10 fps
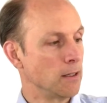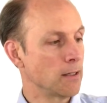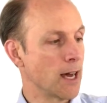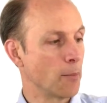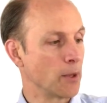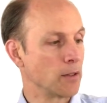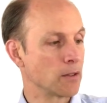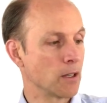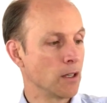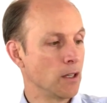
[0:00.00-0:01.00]
this happens.
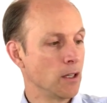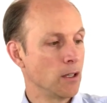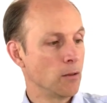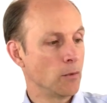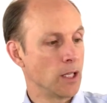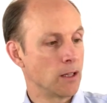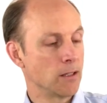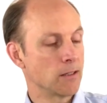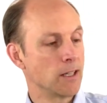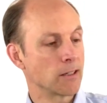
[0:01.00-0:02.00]
We hit
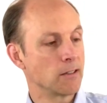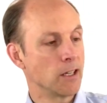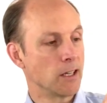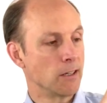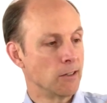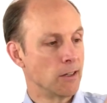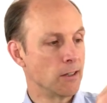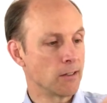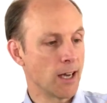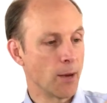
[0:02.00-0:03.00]
this next stage, and
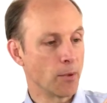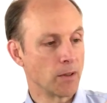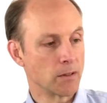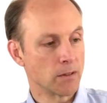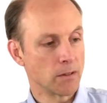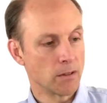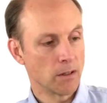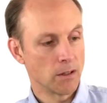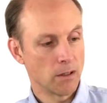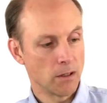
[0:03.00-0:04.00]
this happens.
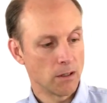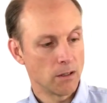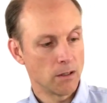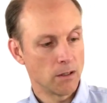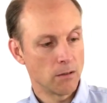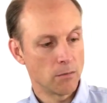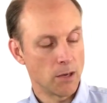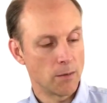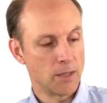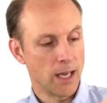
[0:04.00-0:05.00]

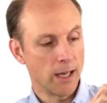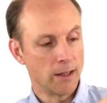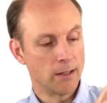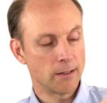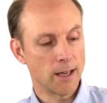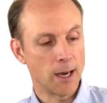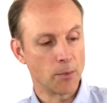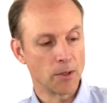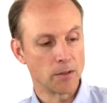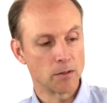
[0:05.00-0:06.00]
Mom, dad, this
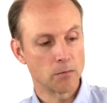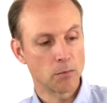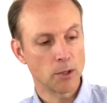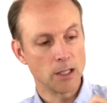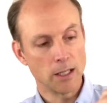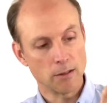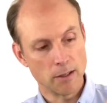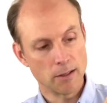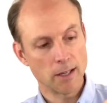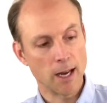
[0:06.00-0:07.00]
happens. Prenatal,
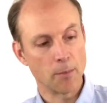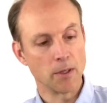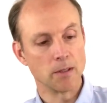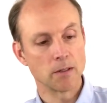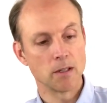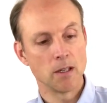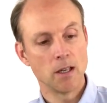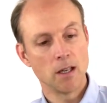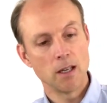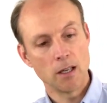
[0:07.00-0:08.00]
this happens.
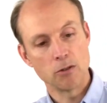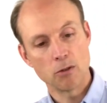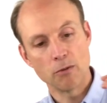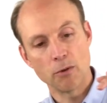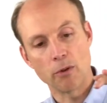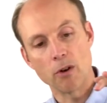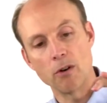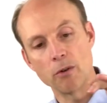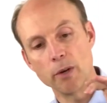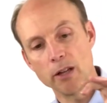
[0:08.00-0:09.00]
And so forth, all
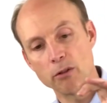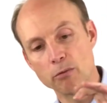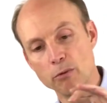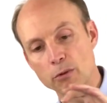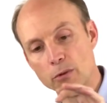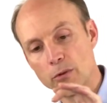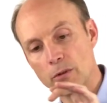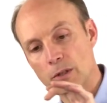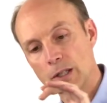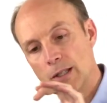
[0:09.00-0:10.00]
the way through
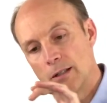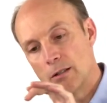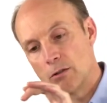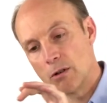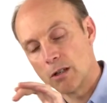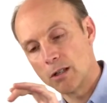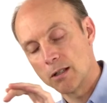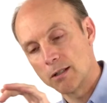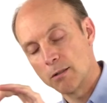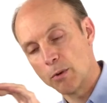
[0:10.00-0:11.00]
the trunk,
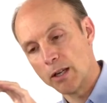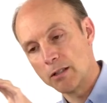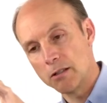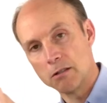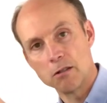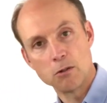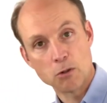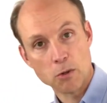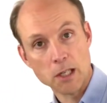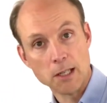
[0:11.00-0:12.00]
the branches, the
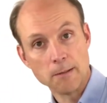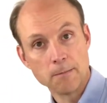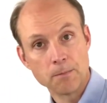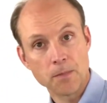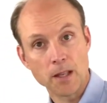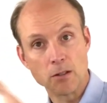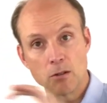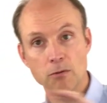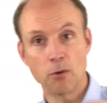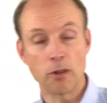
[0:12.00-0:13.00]
tree, and
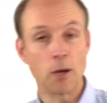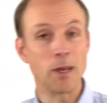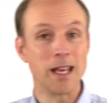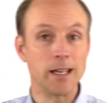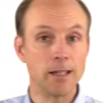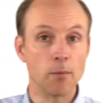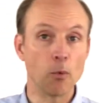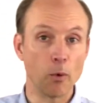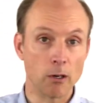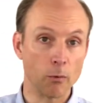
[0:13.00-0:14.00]
so forth. And we end up
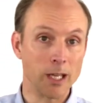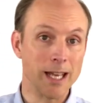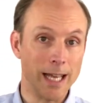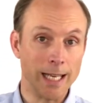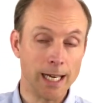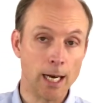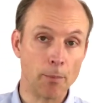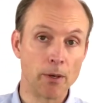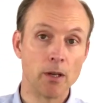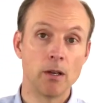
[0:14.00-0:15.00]
where we end
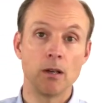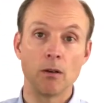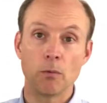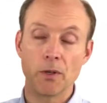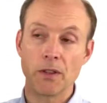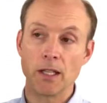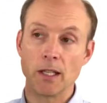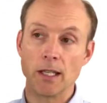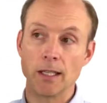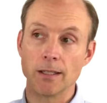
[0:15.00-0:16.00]
up with
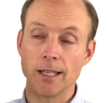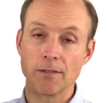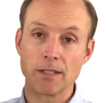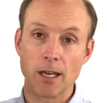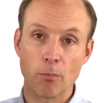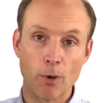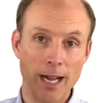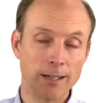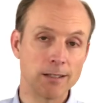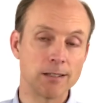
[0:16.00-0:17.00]
the lifestyle
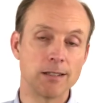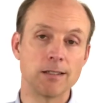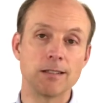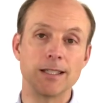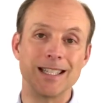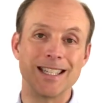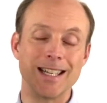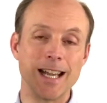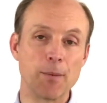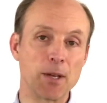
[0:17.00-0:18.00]
practices, the
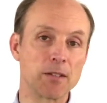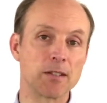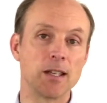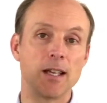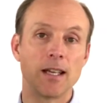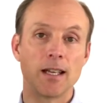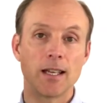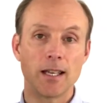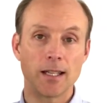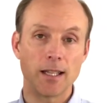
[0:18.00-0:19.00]
dynamics,
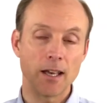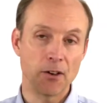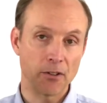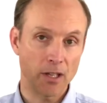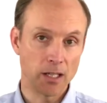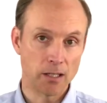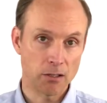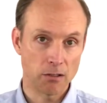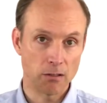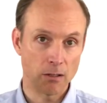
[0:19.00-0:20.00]
and the health
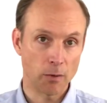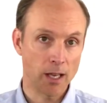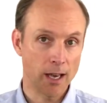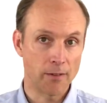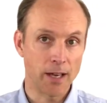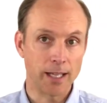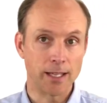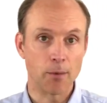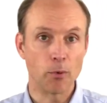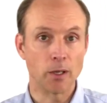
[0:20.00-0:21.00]
conditions that we have at
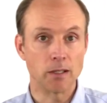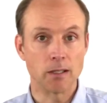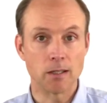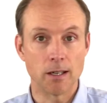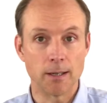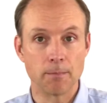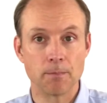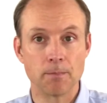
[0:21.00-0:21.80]
that point in time.